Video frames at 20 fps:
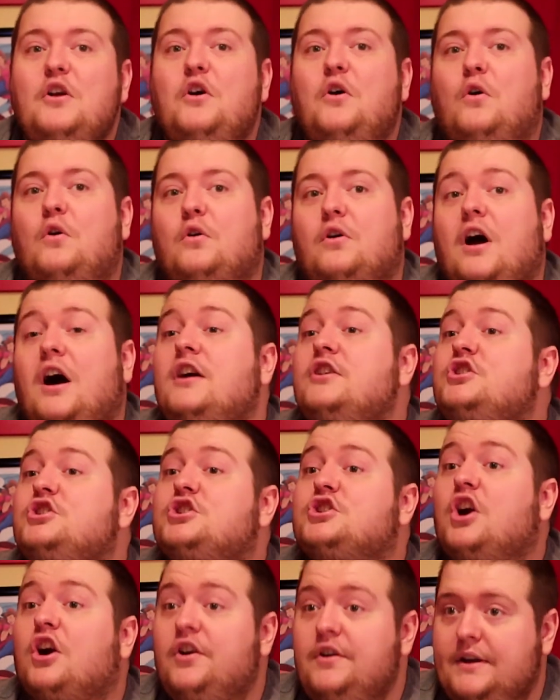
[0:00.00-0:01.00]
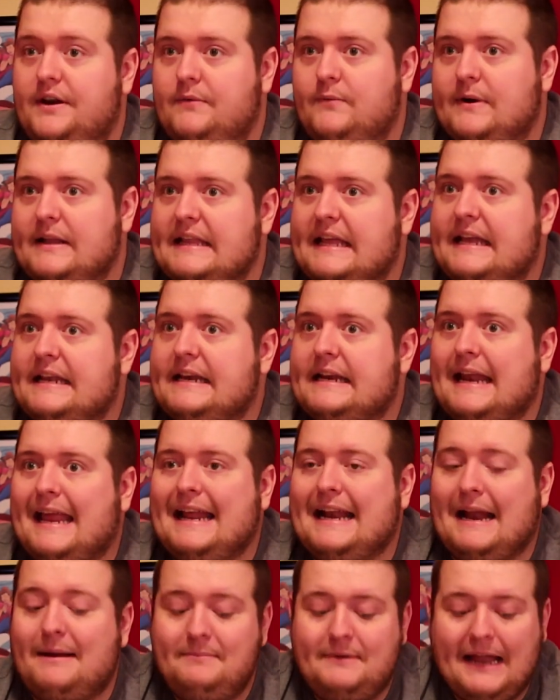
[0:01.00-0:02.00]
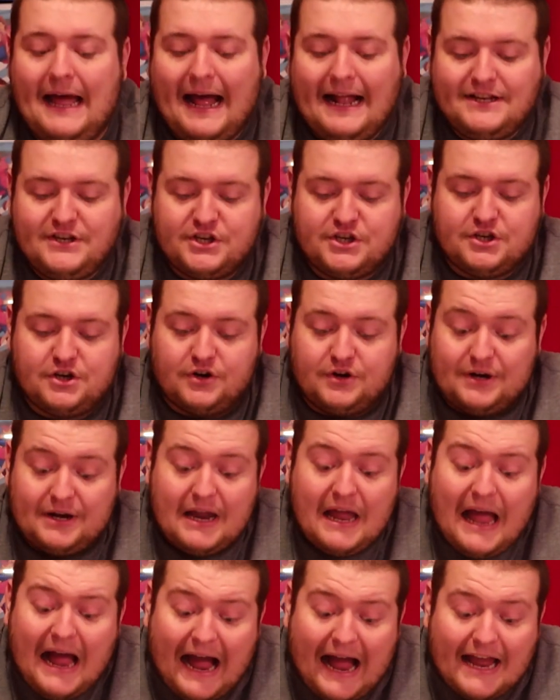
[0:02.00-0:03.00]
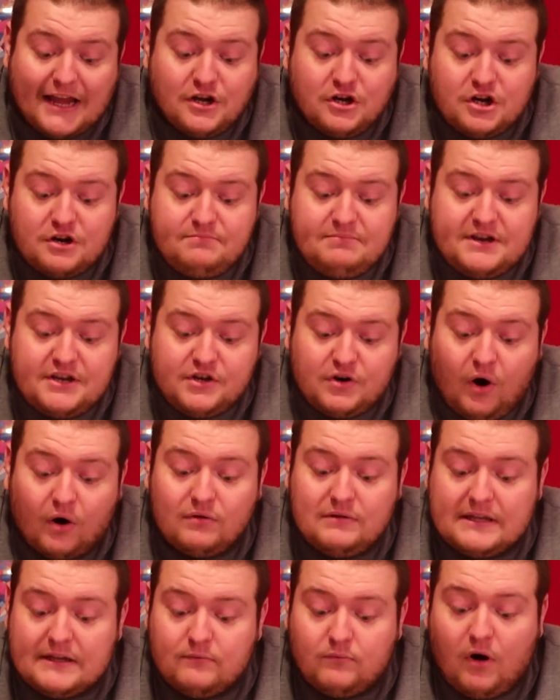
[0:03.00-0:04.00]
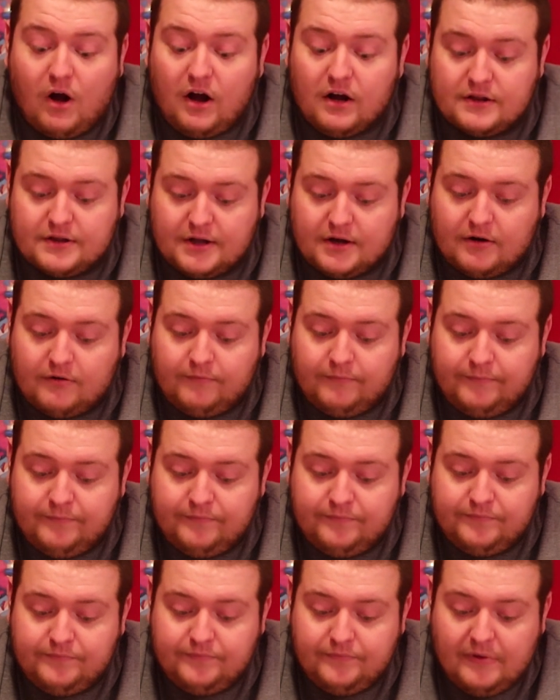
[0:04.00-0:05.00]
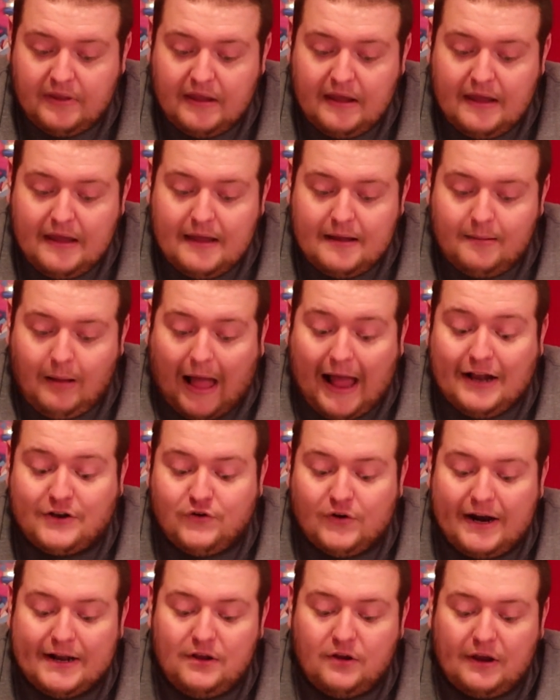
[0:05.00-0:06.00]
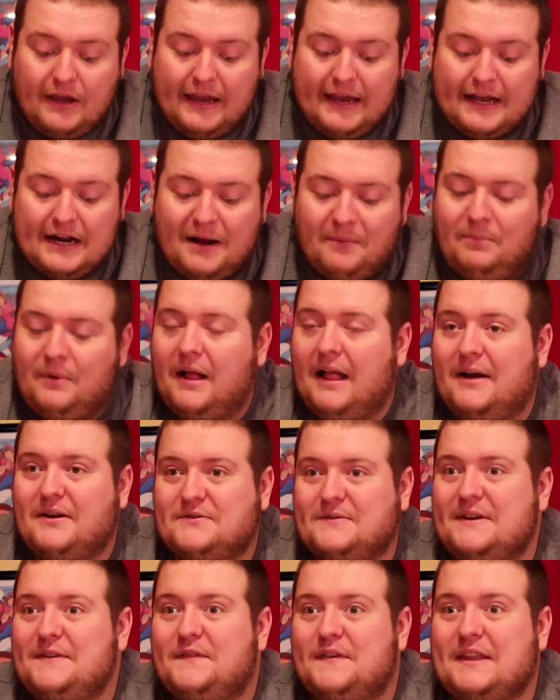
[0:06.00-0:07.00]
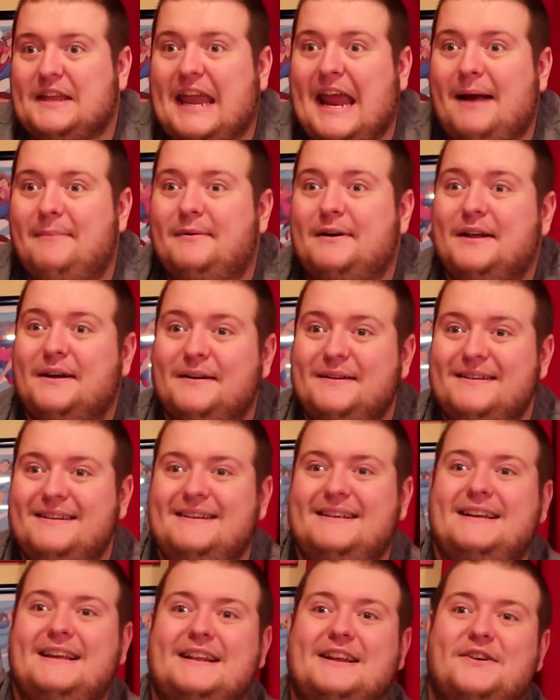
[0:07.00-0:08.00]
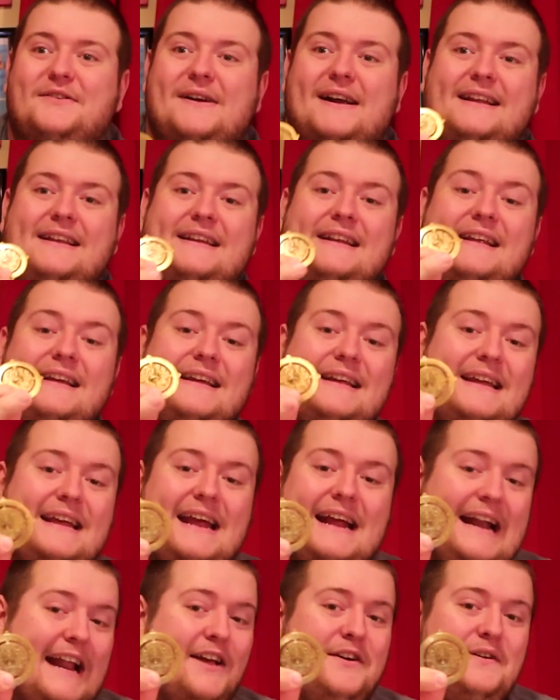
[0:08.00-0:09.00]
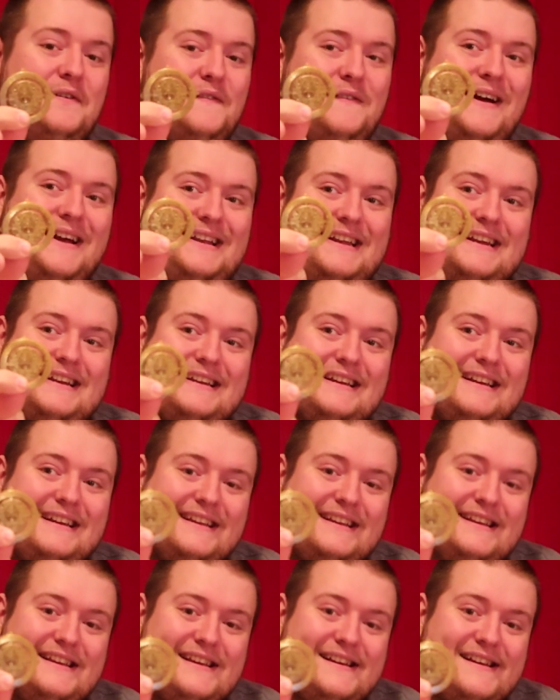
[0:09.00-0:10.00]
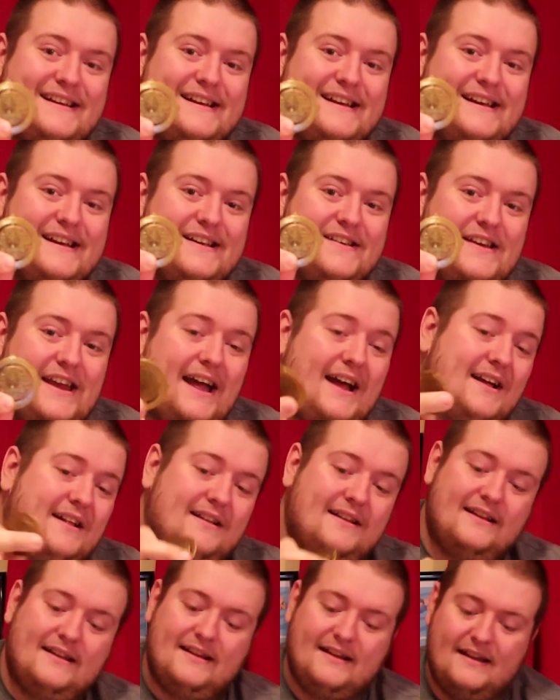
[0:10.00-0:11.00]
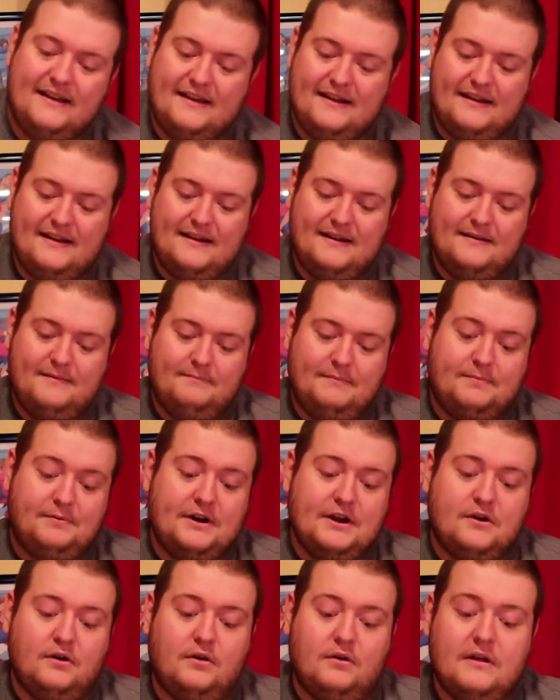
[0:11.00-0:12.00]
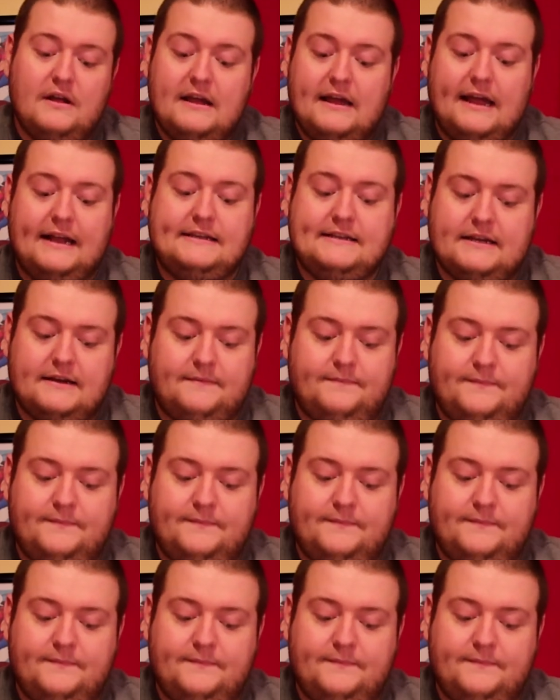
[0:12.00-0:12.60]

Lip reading: or Uncharted related, and I'm not certain. I could be totally wrong, though. I tried looking it up while I was waiting for the camera to get corrected, and I couldn't find it. So yeah, pretty cool. It's